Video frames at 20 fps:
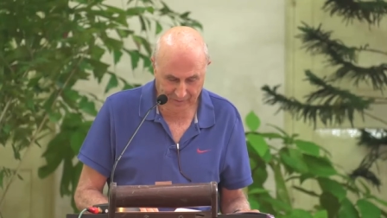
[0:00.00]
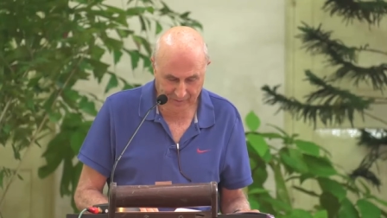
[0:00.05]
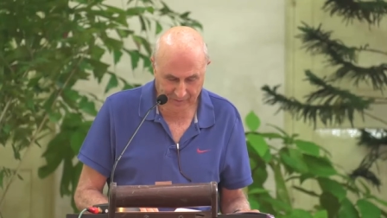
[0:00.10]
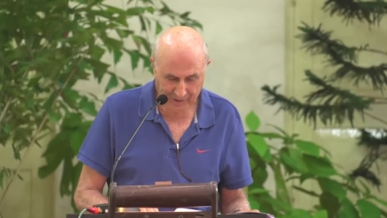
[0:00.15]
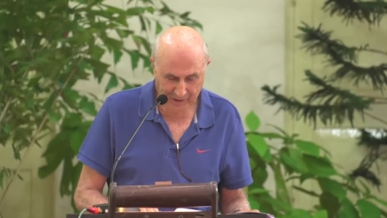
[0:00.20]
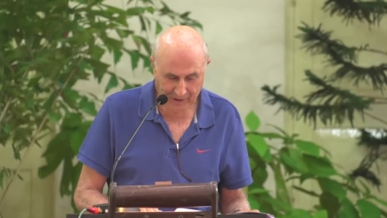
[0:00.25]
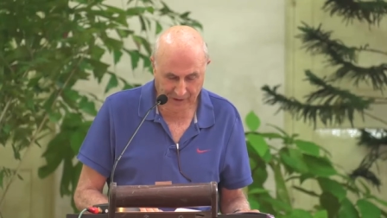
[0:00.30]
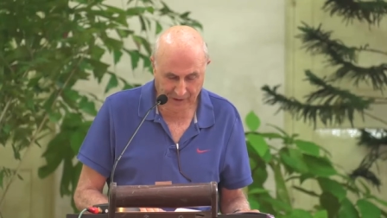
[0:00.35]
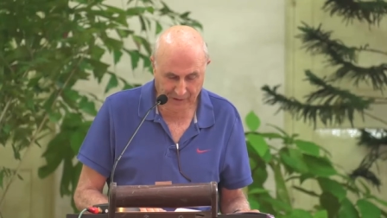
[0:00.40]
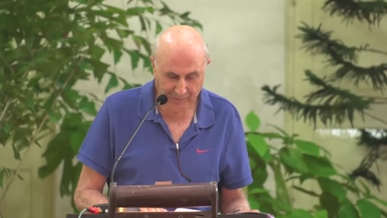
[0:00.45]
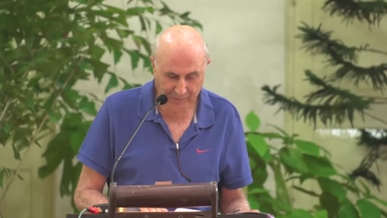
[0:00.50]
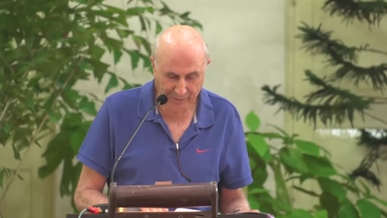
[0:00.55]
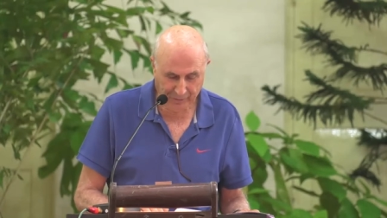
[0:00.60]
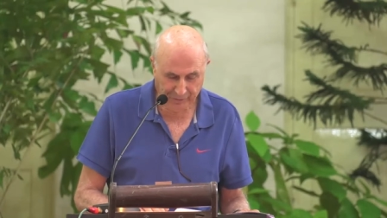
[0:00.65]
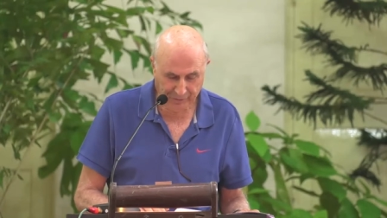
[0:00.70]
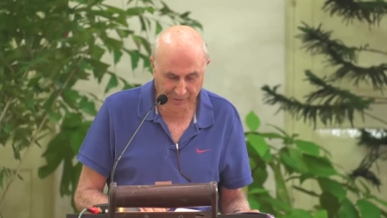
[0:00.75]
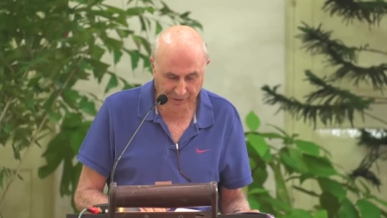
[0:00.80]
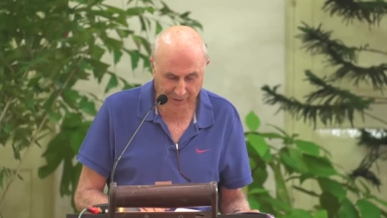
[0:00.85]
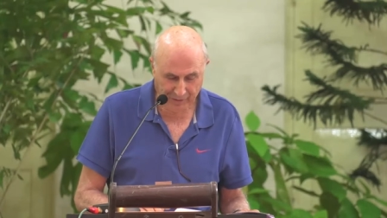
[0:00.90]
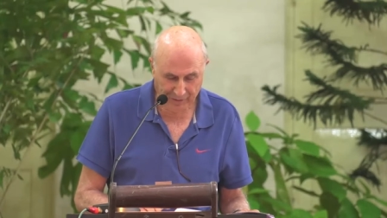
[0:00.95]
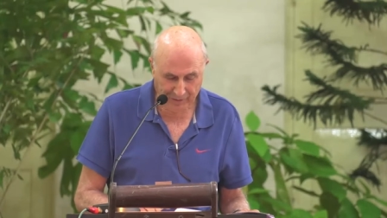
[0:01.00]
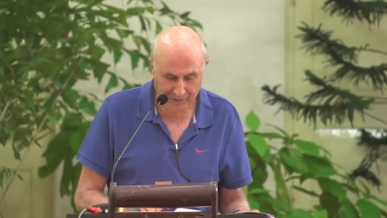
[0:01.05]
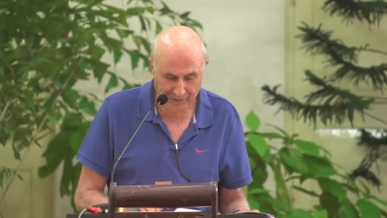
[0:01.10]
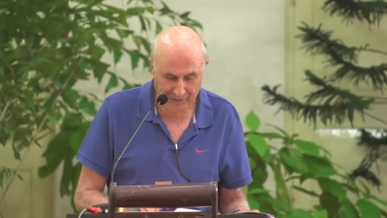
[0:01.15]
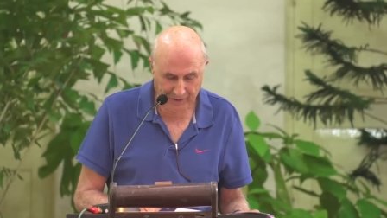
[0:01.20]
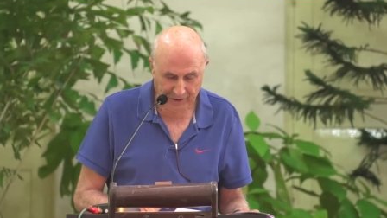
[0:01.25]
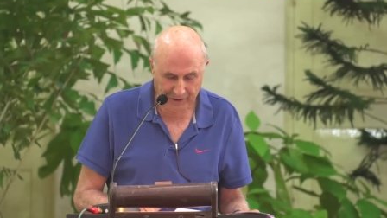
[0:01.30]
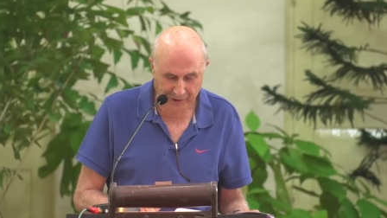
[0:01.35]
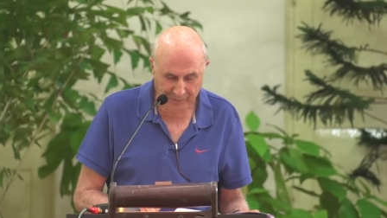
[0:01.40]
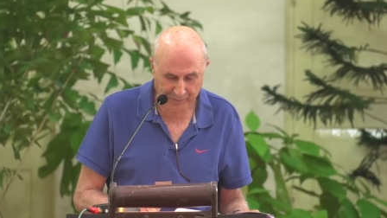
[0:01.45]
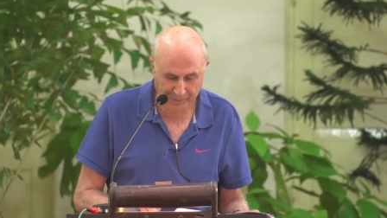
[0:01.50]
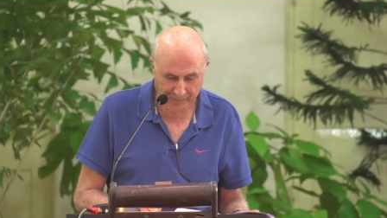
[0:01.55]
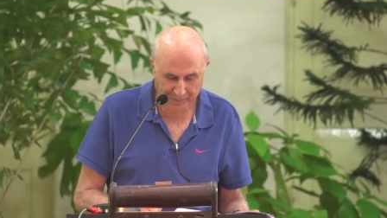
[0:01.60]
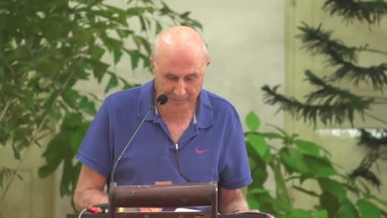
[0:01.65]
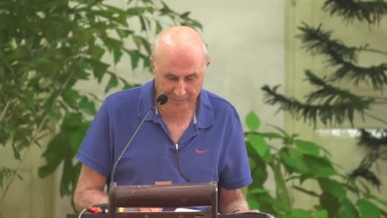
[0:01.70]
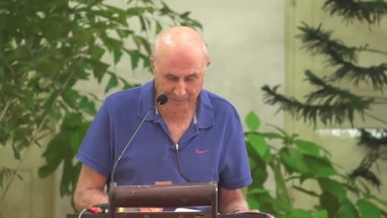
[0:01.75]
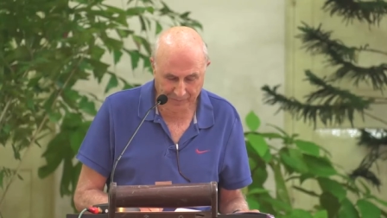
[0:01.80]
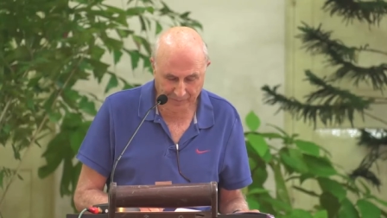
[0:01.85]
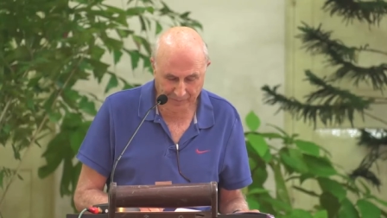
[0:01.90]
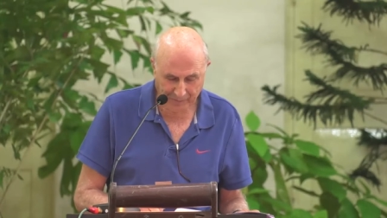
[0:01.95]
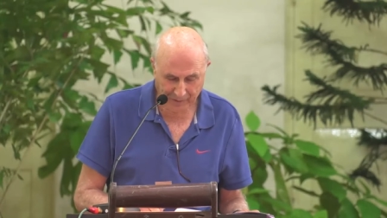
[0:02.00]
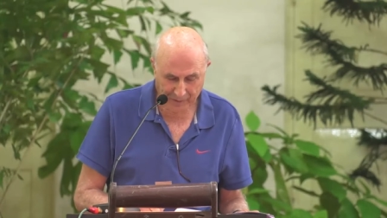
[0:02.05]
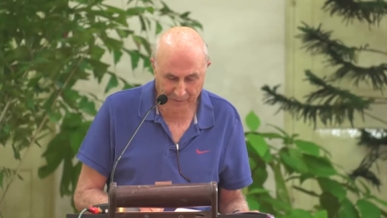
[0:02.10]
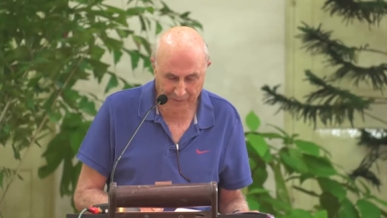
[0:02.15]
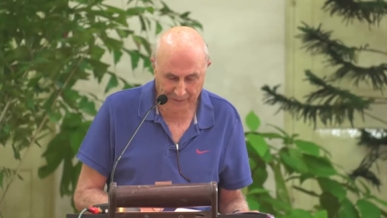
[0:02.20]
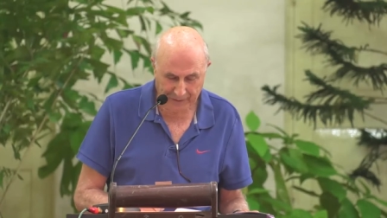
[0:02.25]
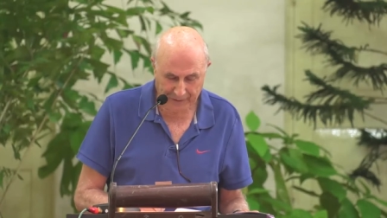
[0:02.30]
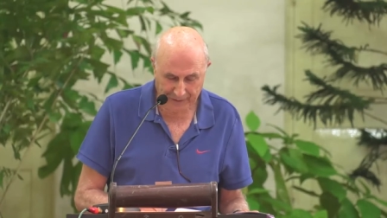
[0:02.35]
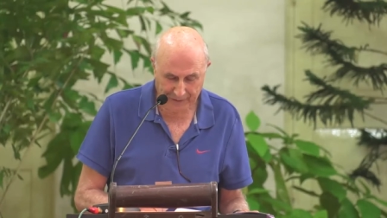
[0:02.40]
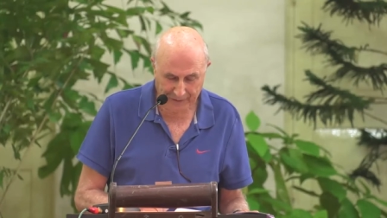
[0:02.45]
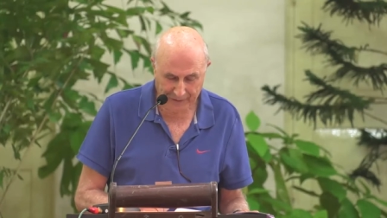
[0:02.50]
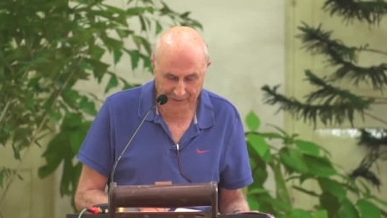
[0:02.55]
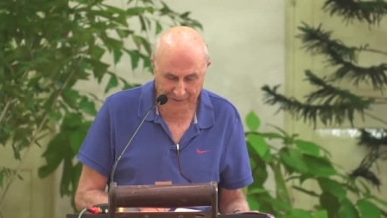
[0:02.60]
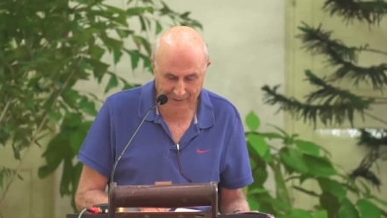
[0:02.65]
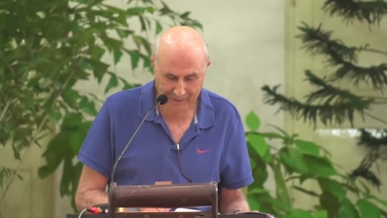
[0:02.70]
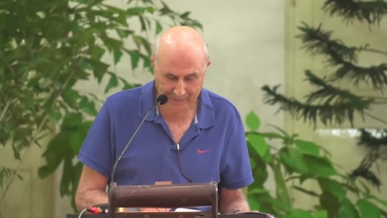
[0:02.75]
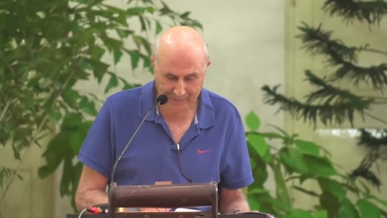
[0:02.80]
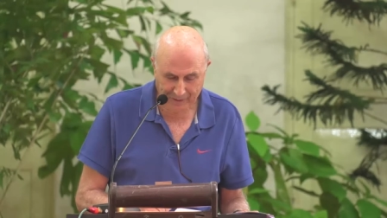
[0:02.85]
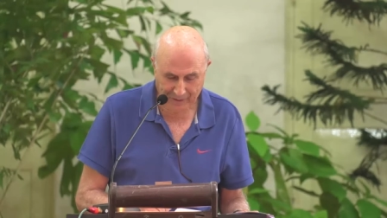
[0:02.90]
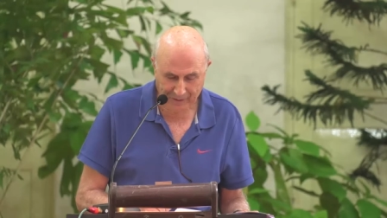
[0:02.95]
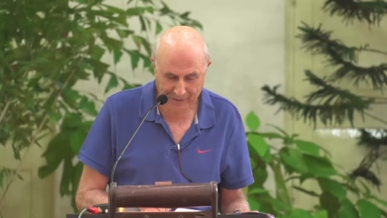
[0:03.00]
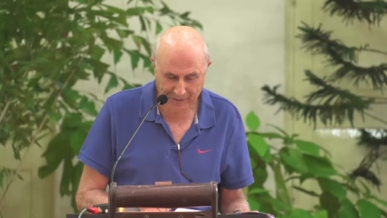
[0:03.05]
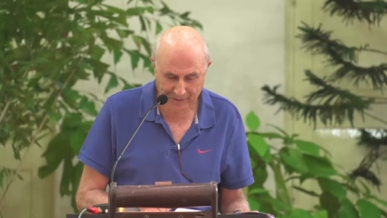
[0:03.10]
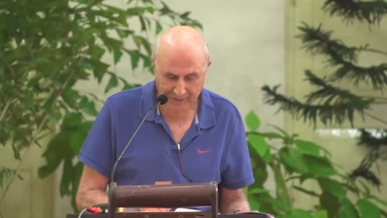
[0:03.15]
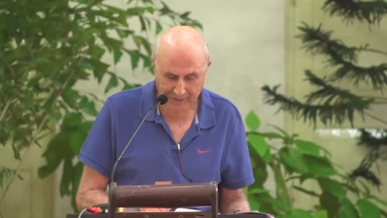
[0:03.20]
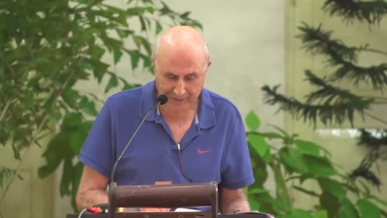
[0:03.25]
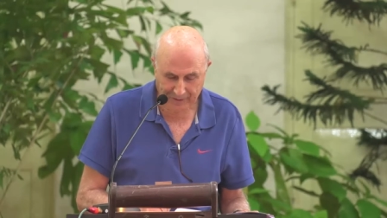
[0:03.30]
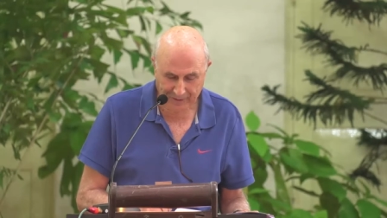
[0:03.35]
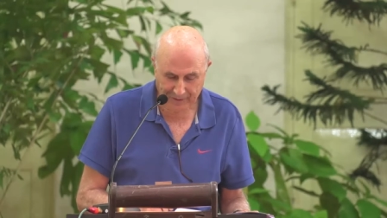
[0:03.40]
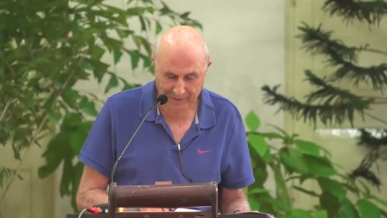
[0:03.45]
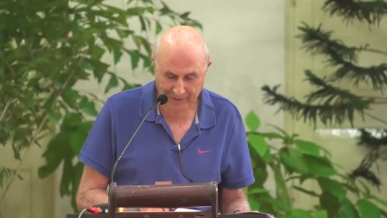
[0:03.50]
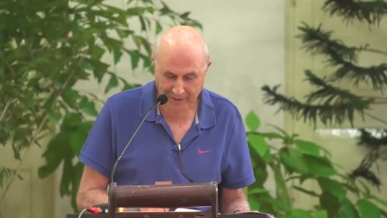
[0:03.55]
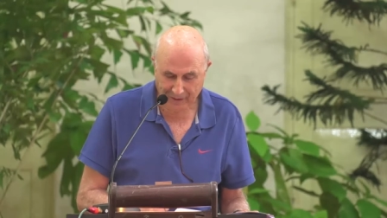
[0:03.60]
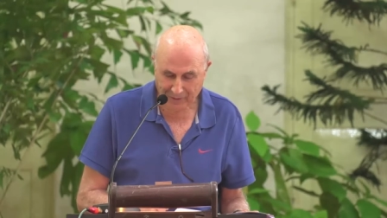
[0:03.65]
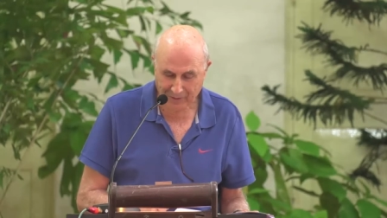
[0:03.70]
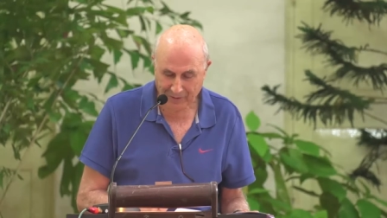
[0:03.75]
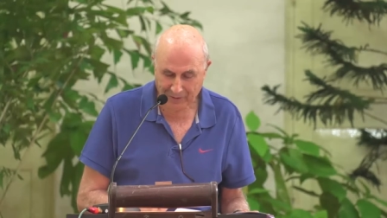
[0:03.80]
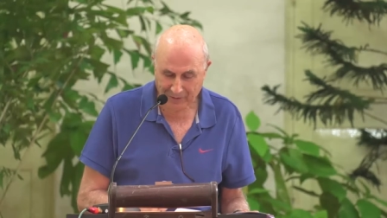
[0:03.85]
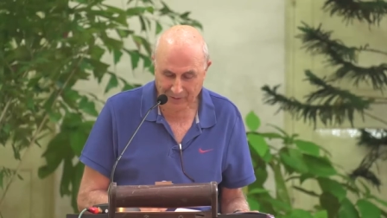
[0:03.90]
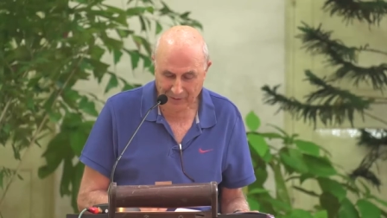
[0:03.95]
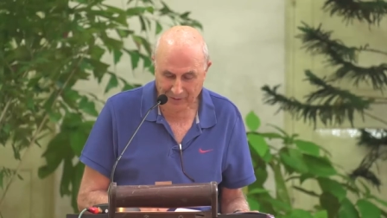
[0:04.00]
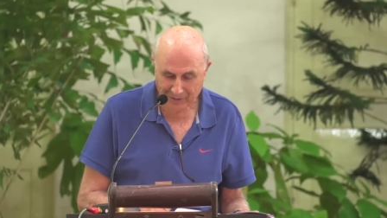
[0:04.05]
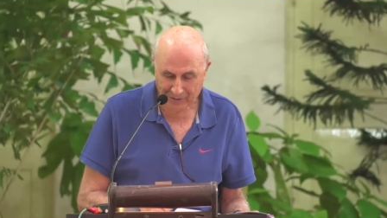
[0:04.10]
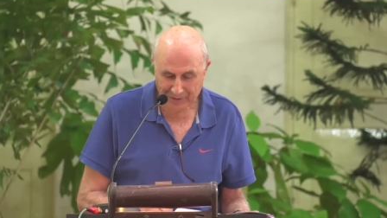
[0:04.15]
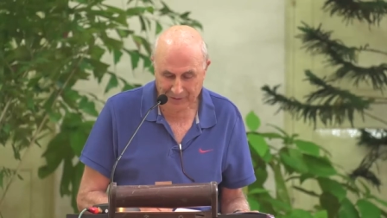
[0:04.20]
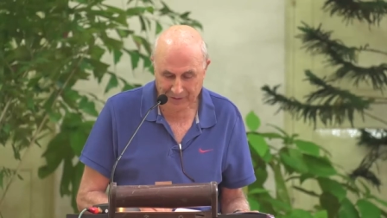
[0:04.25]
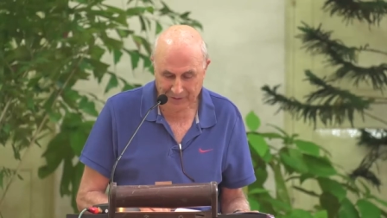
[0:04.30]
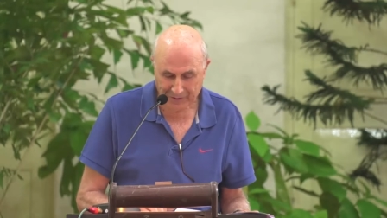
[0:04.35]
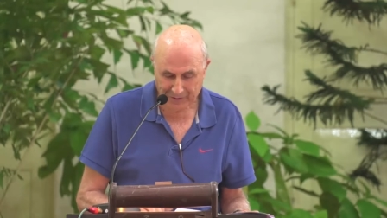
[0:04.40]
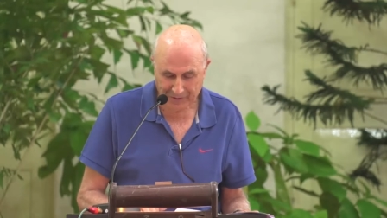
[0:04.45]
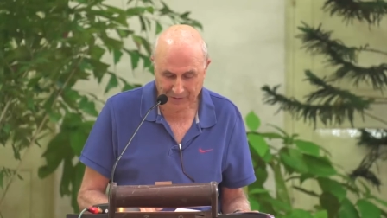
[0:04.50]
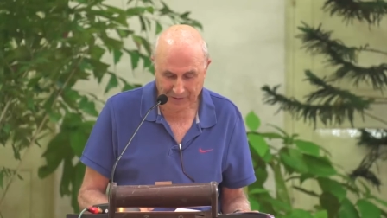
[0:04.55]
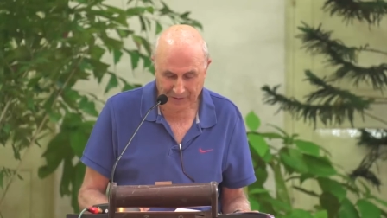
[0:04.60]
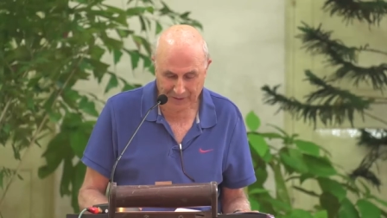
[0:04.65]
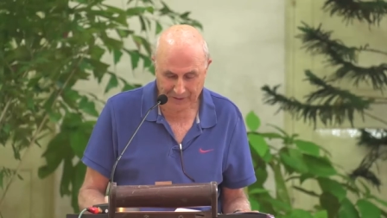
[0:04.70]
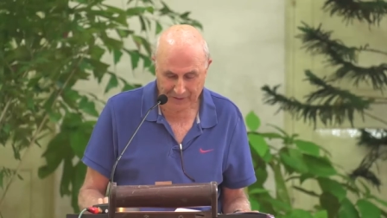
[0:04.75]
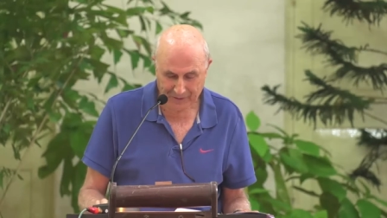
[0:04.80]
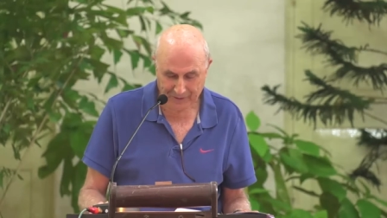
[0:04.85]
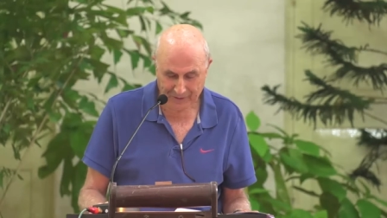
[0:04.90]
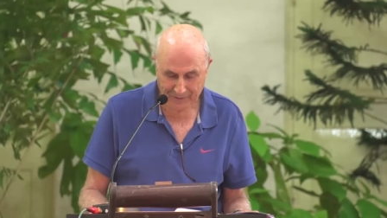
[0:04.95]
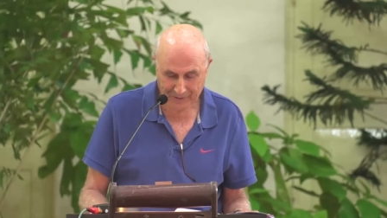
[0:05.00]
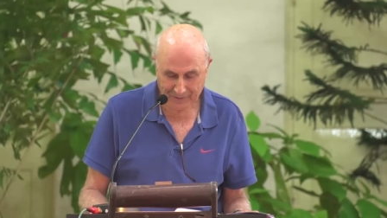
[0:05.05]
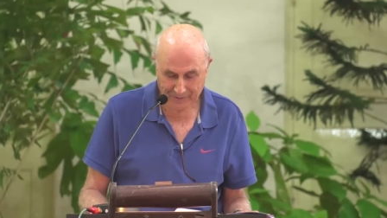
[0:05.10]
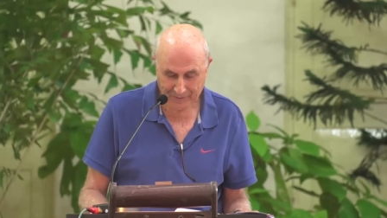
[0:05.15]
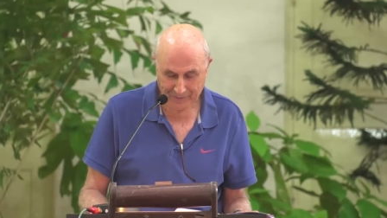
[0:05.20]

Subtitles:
It can be found deep within because it is our own true nature.